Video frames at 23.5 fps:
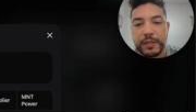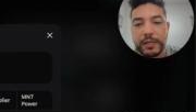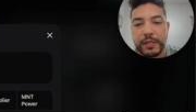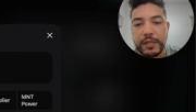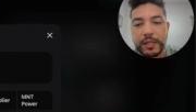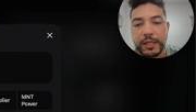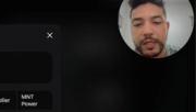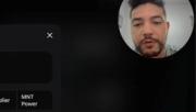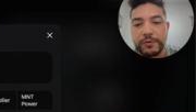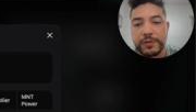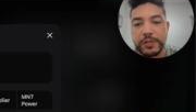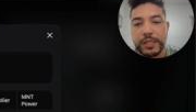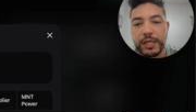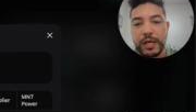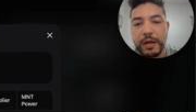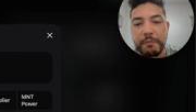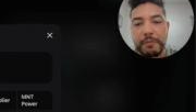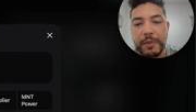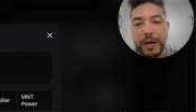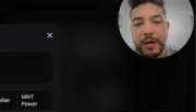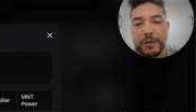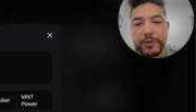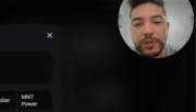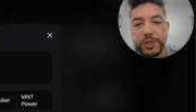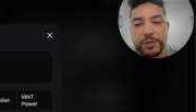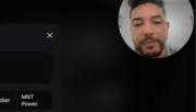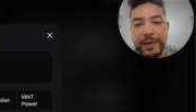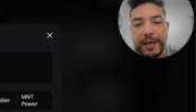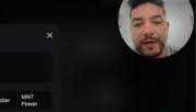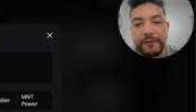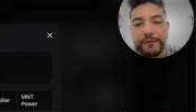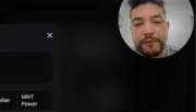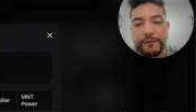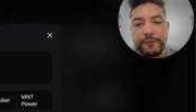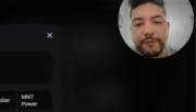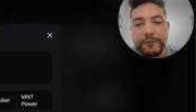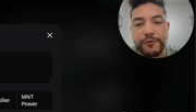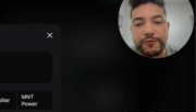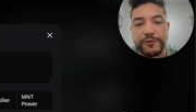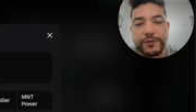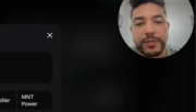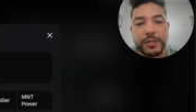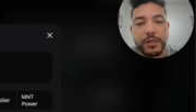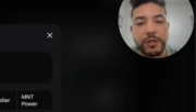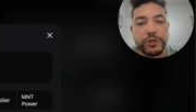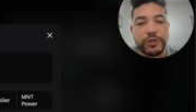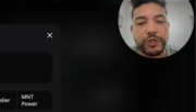here's the amount so my
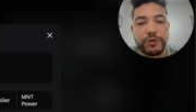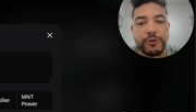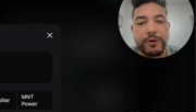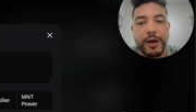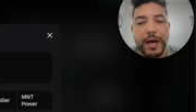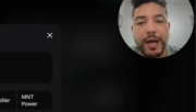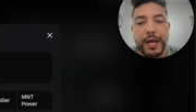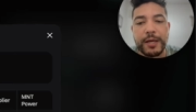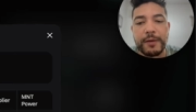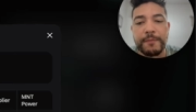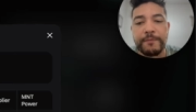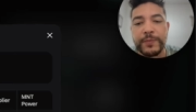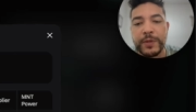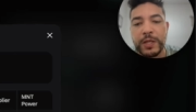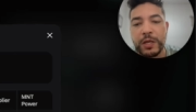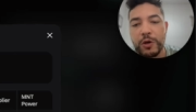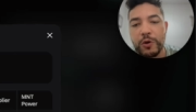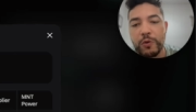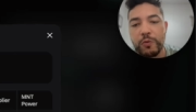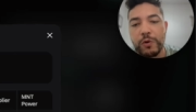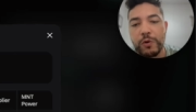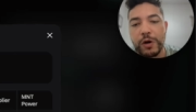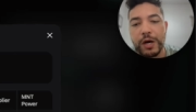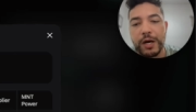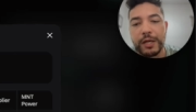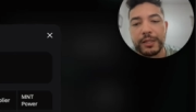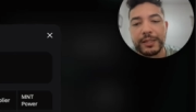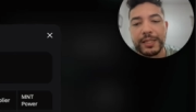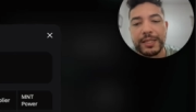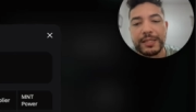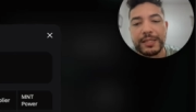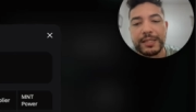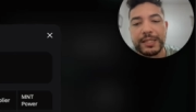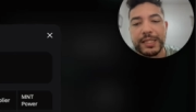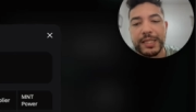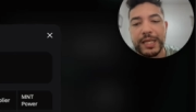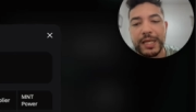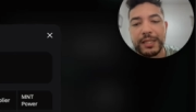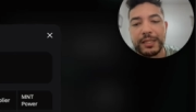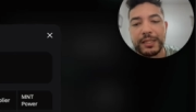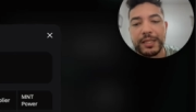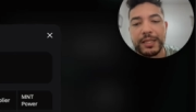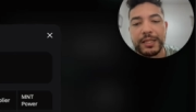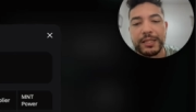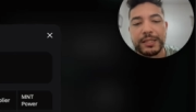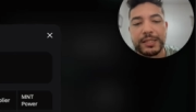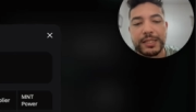first try 1 then
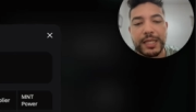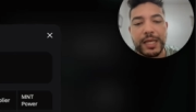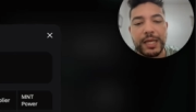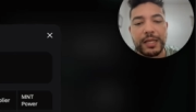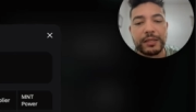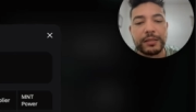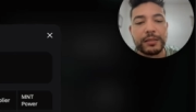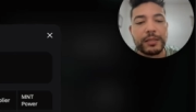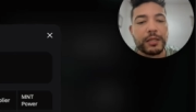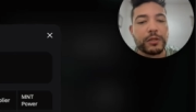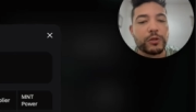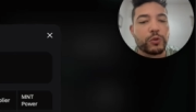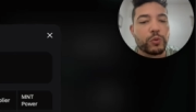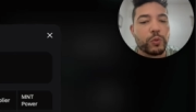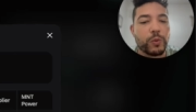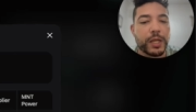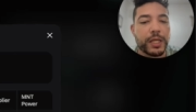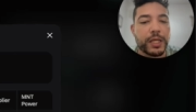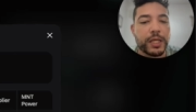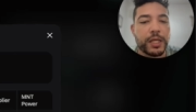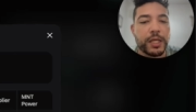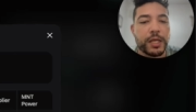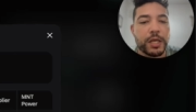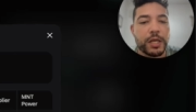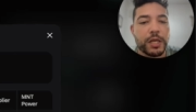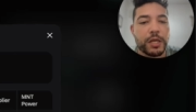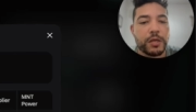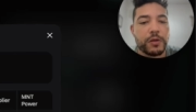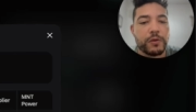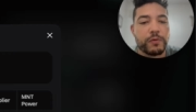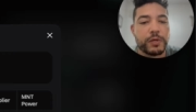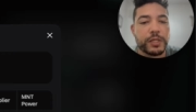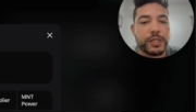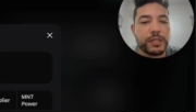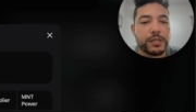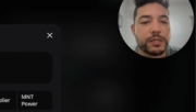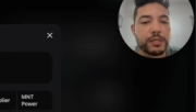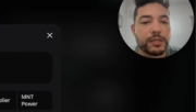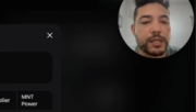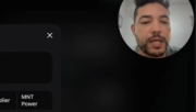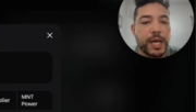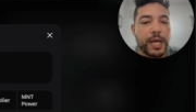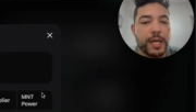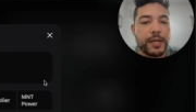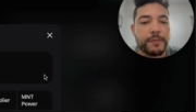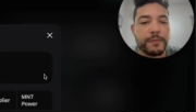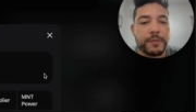10 then 10 then 20 which is
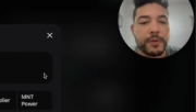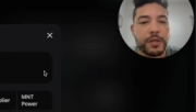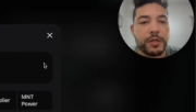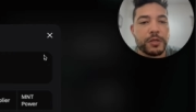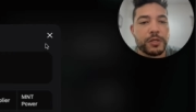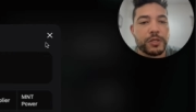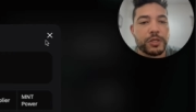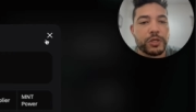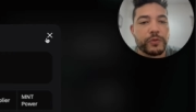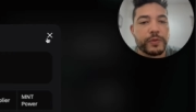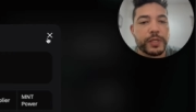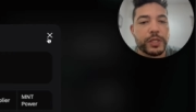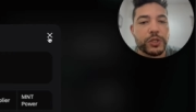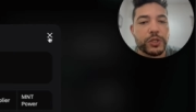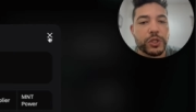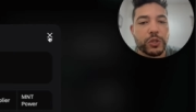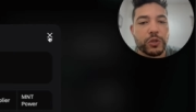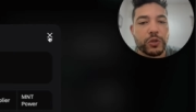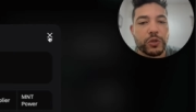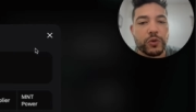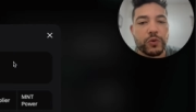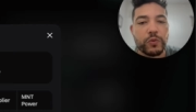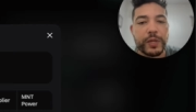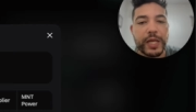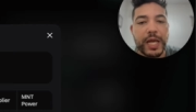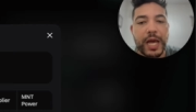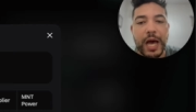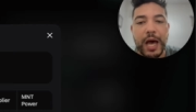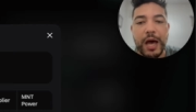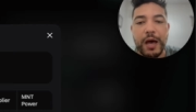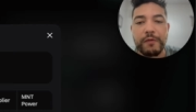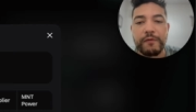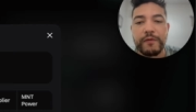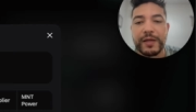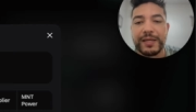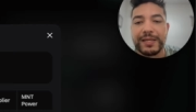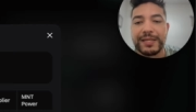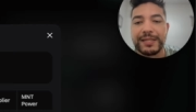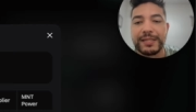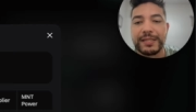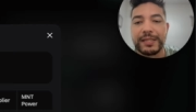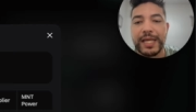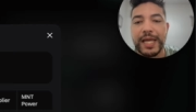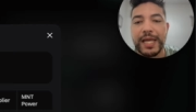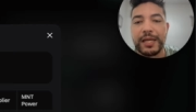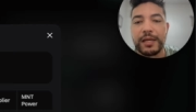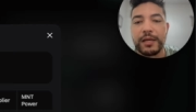today so in total we have
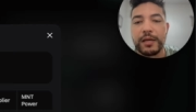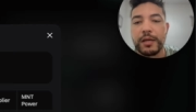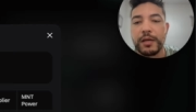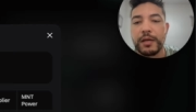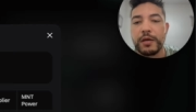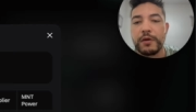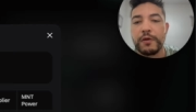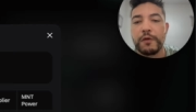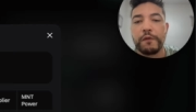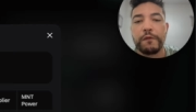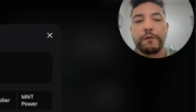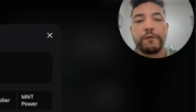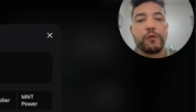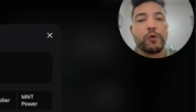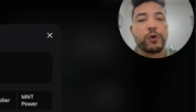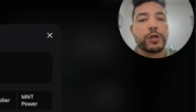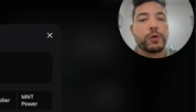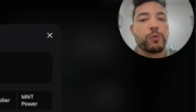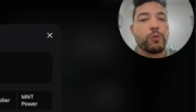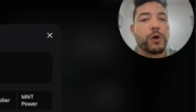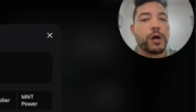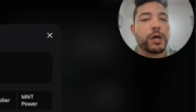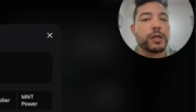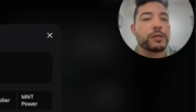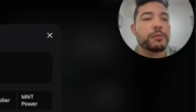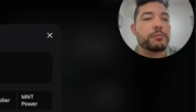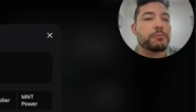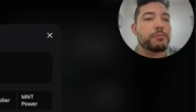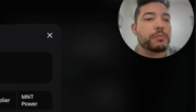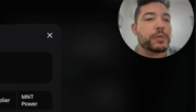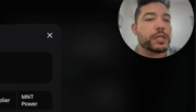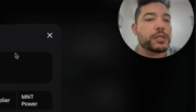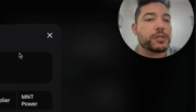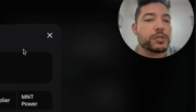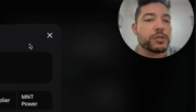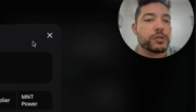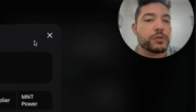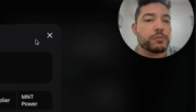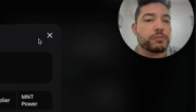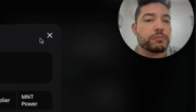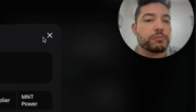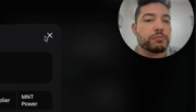stake 41 Mantle